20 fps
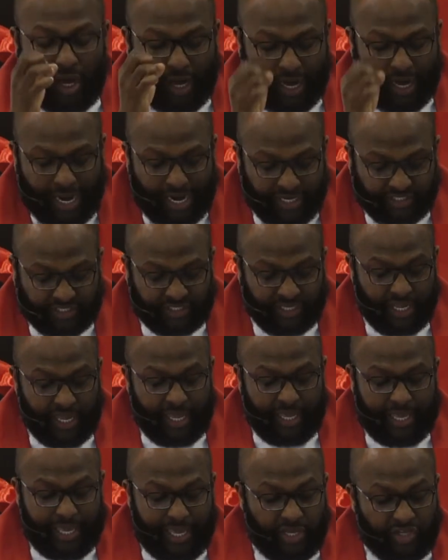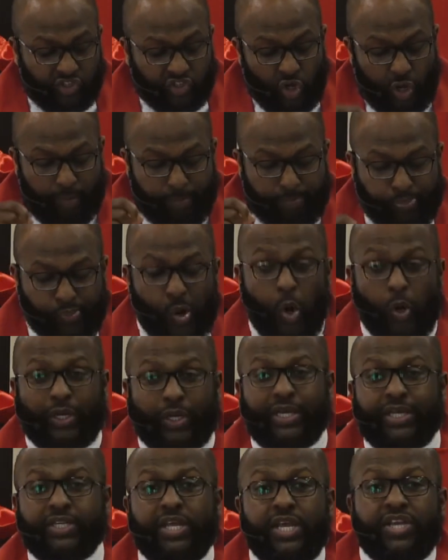heart is
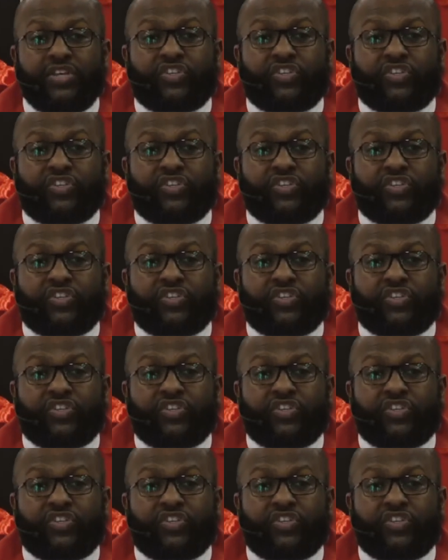broken,